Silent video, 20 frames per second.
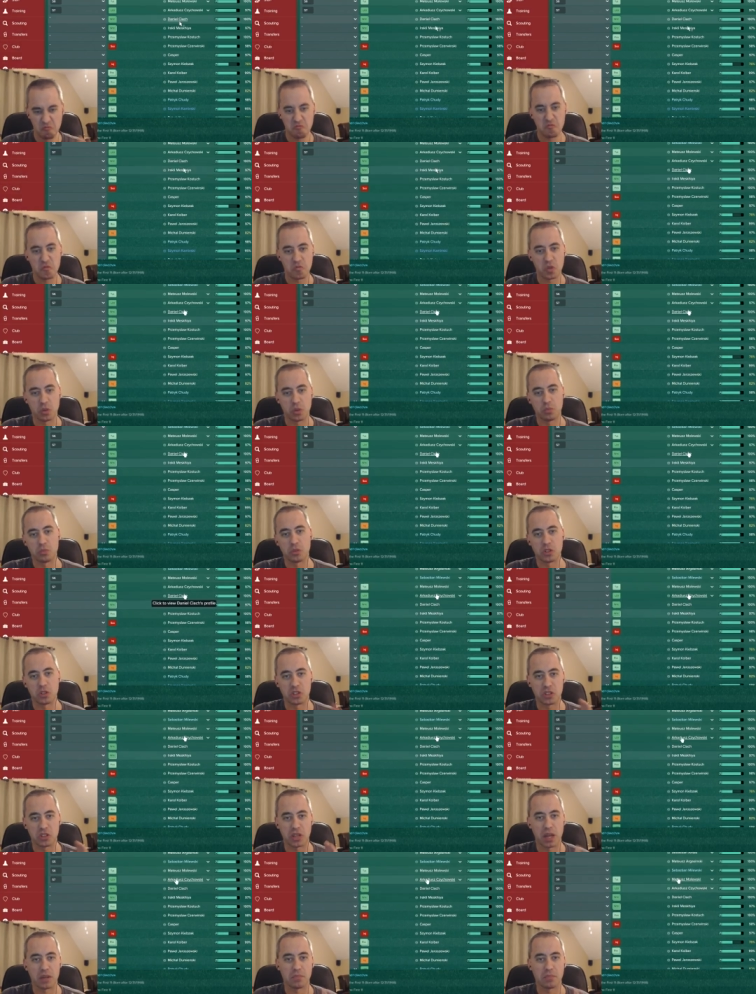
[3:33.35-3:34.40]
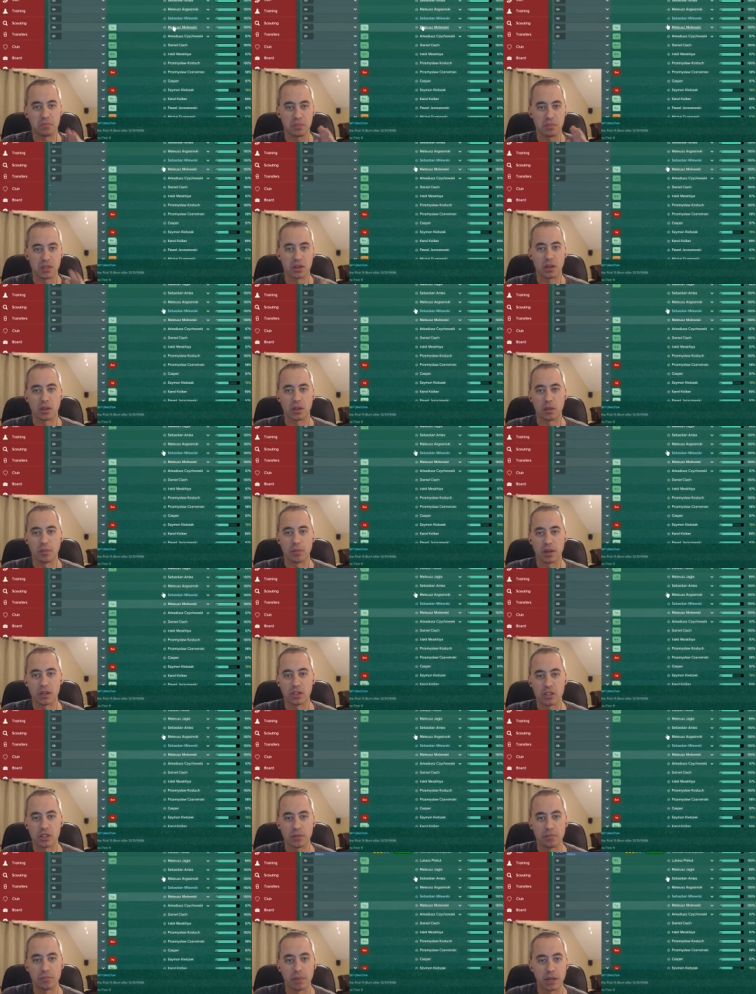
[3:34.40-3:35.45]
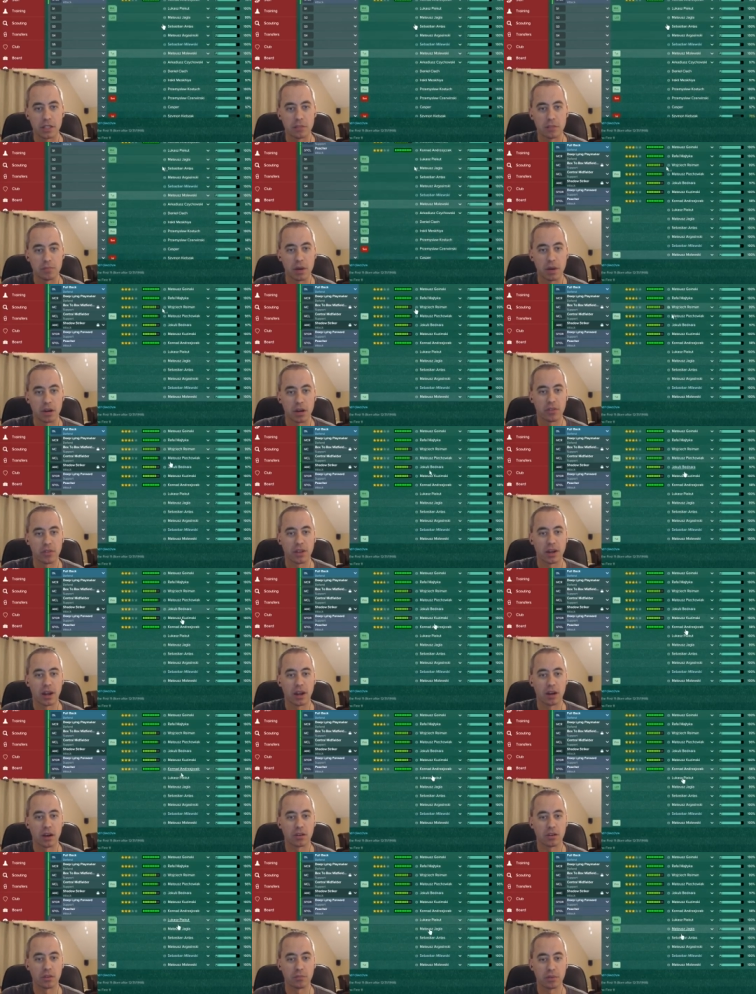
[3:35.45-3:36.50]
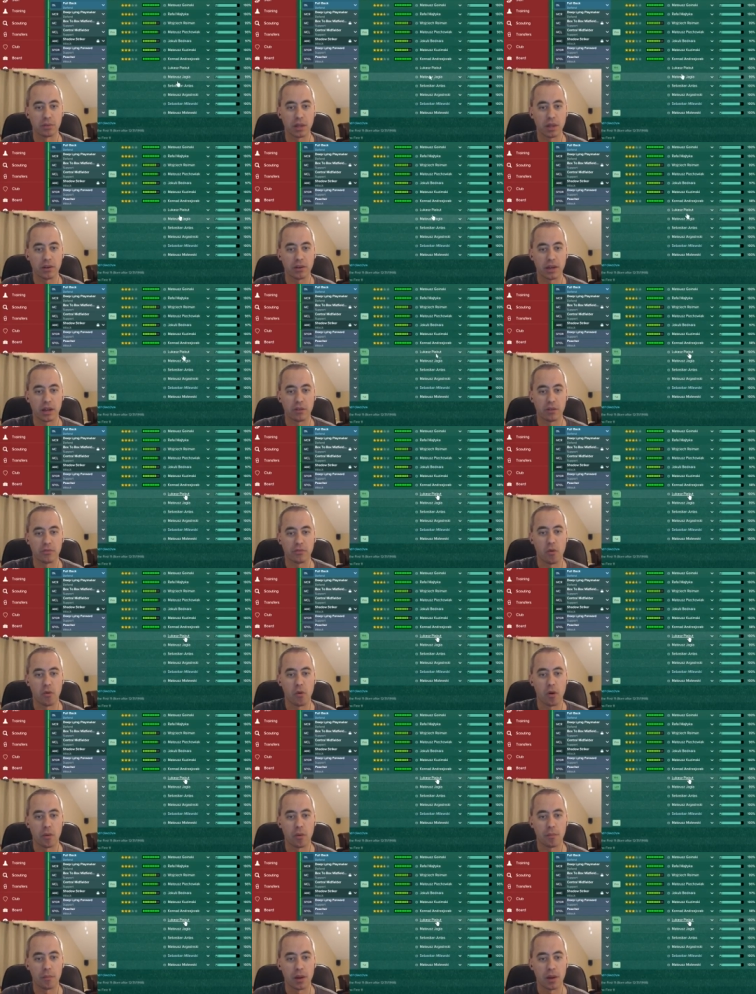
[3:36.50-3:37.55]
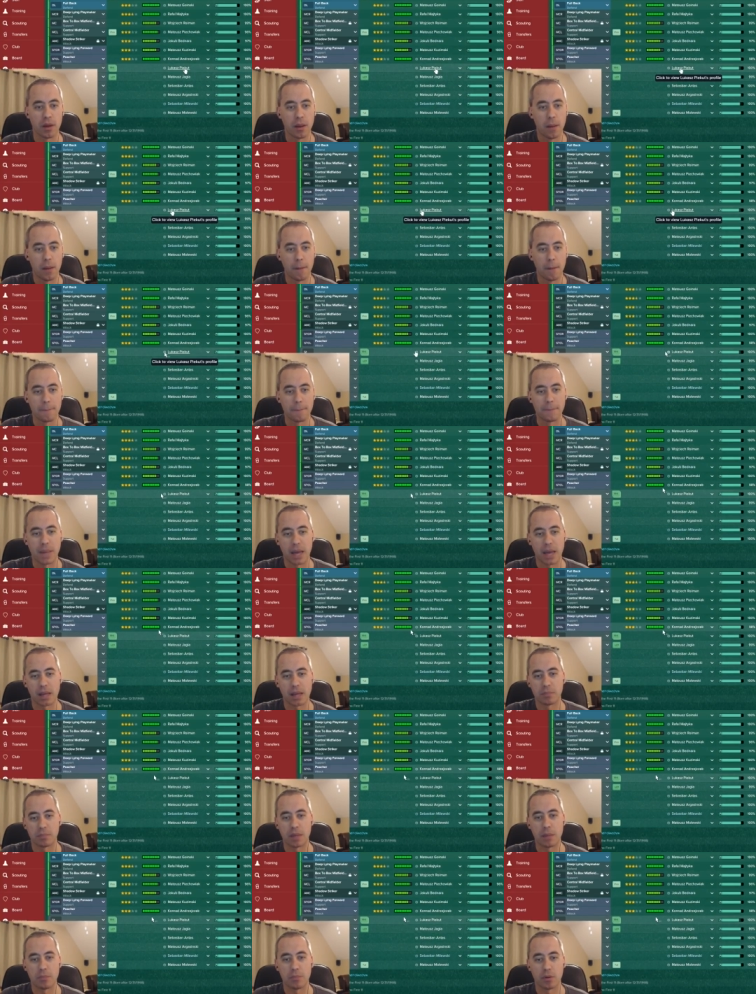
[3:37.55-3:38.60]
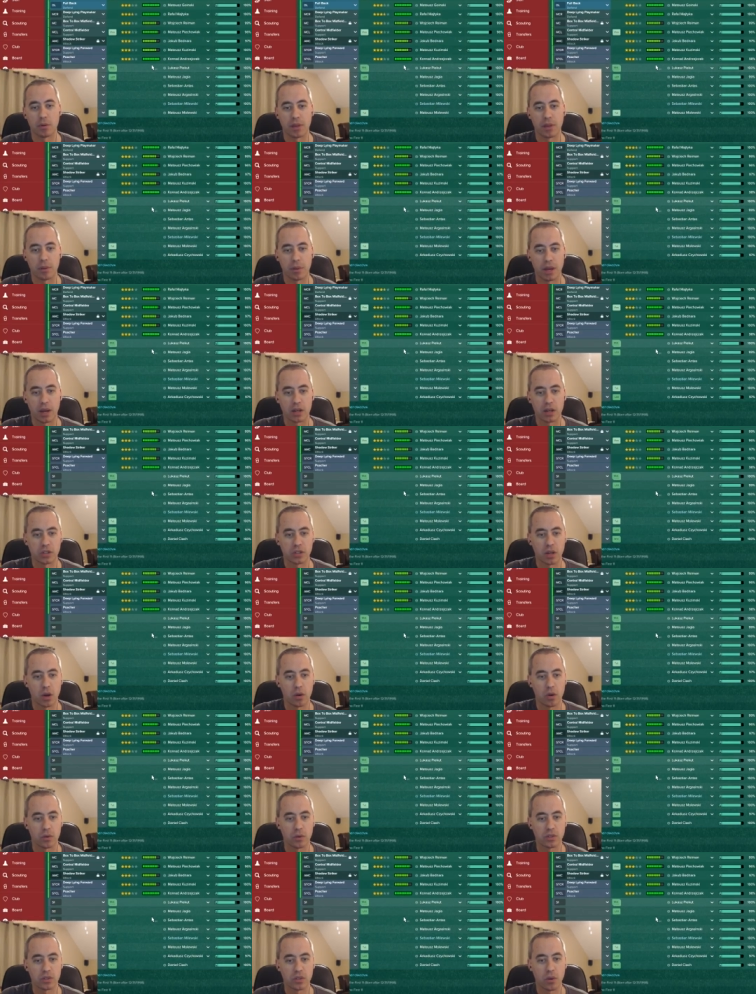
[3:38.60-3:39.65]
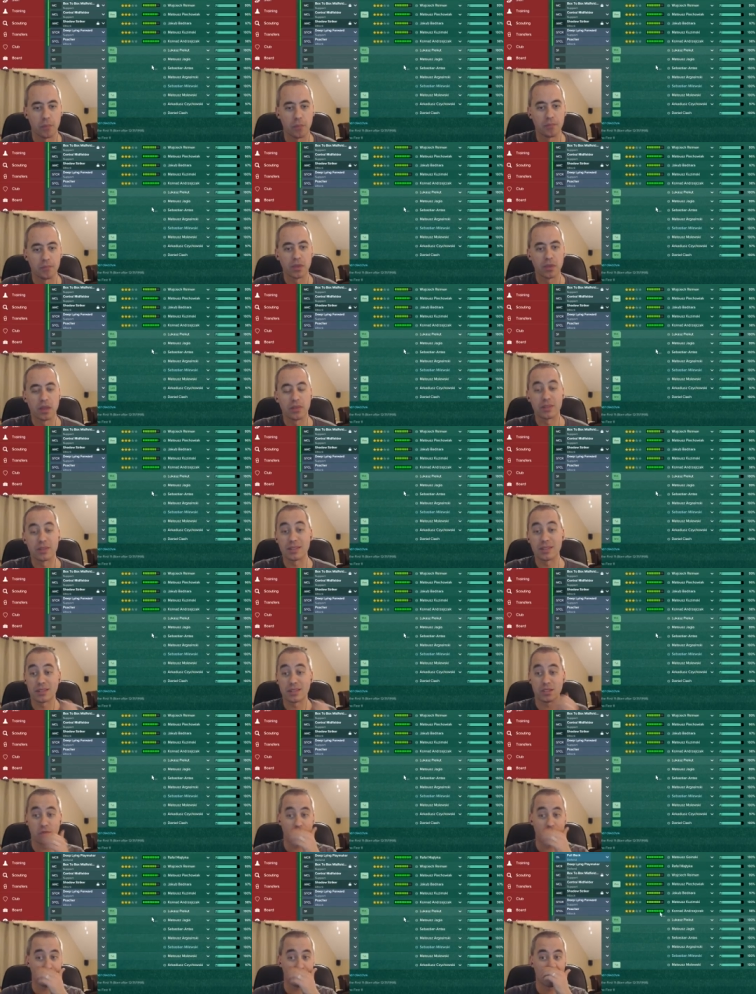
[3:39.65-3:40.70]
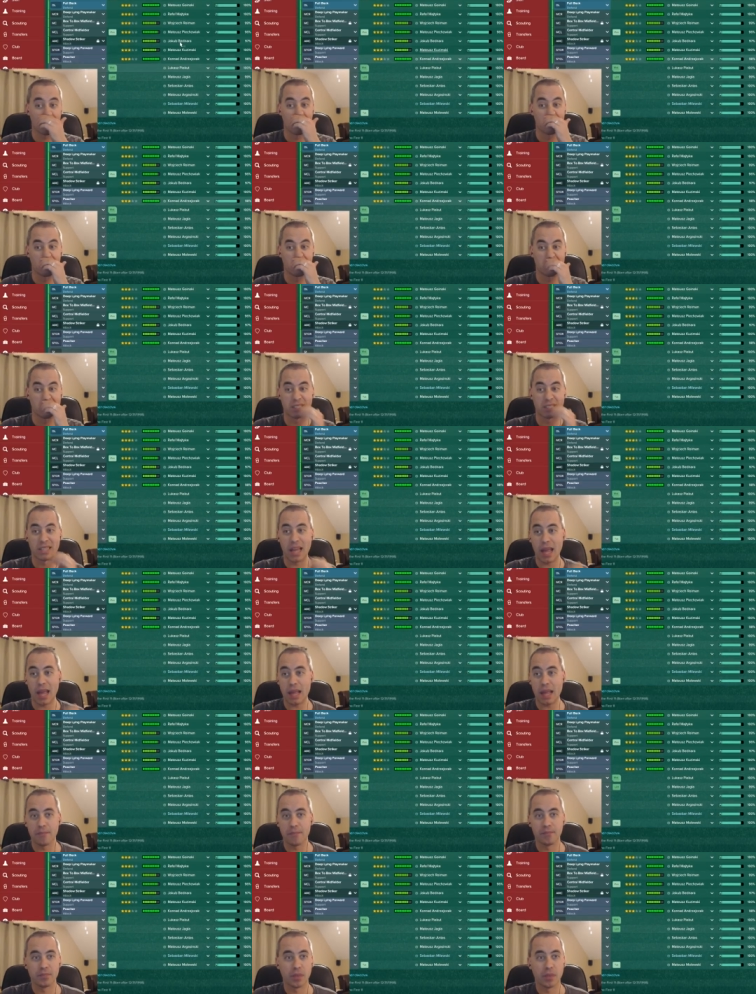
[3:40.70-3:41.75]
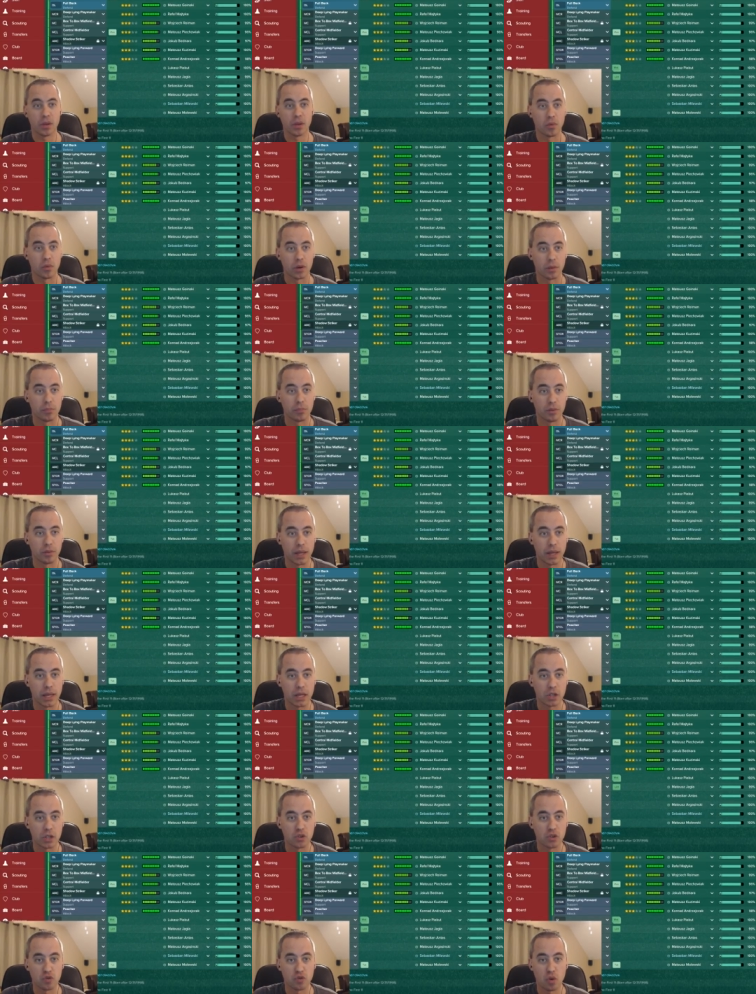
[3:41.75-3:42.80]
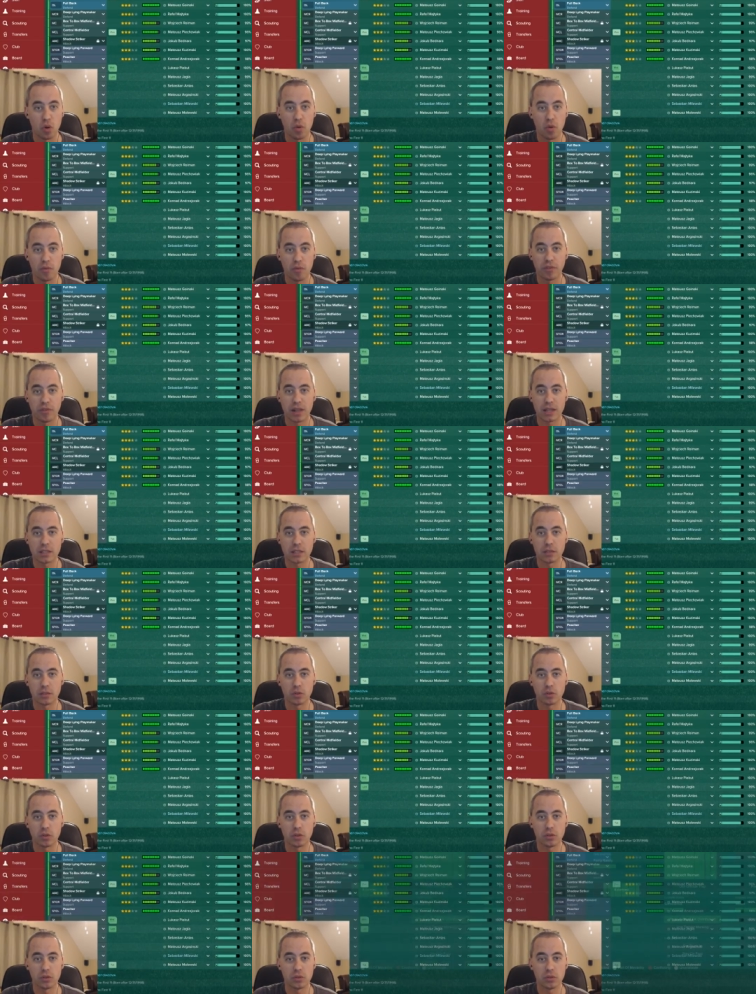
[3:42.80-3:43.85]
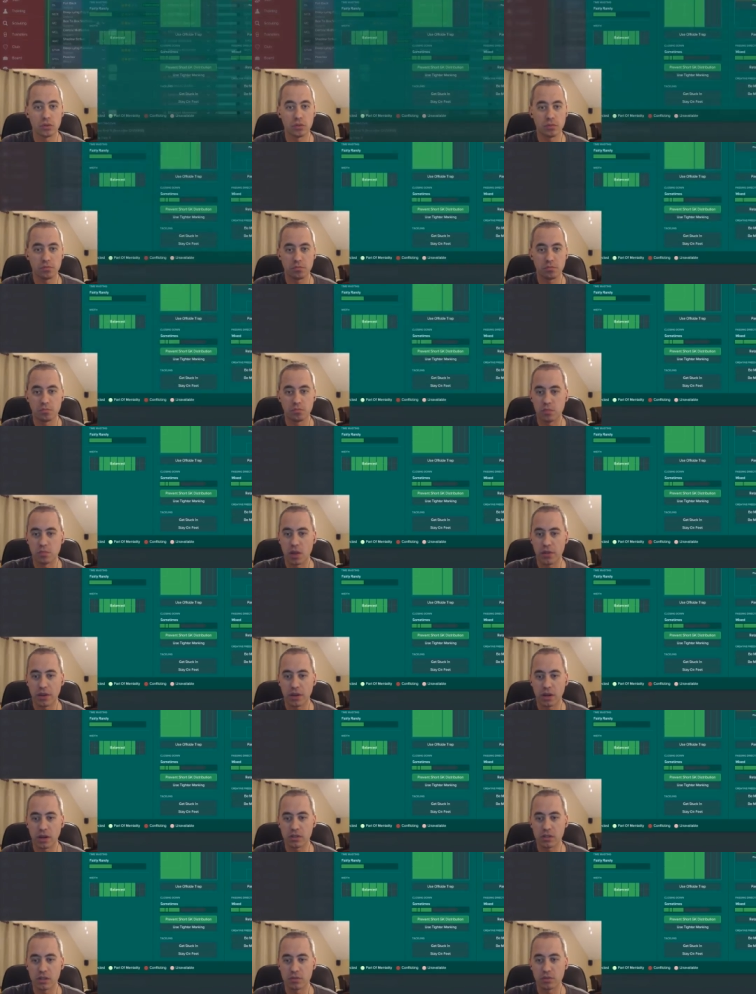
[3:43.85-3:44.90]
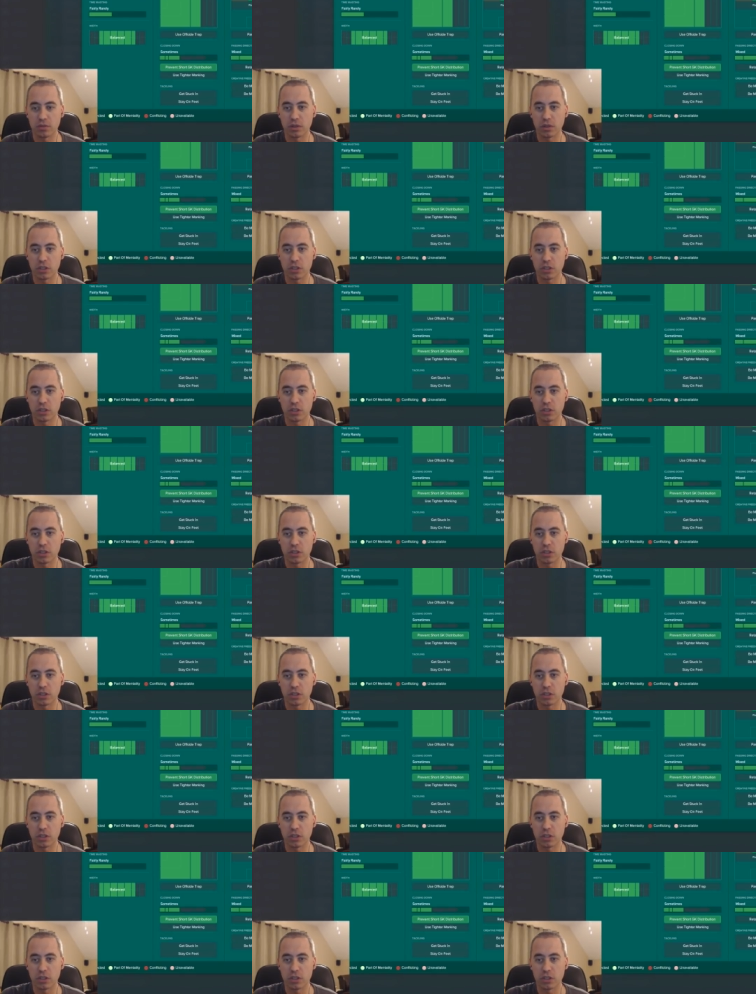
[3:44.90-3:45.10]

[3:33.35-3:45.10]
you just stay sitting on the bench. But he's better than our completely out of form backup keeper that we actually own. So this is the squad we're going with today. We're going to play control, flexible. Nothing else has really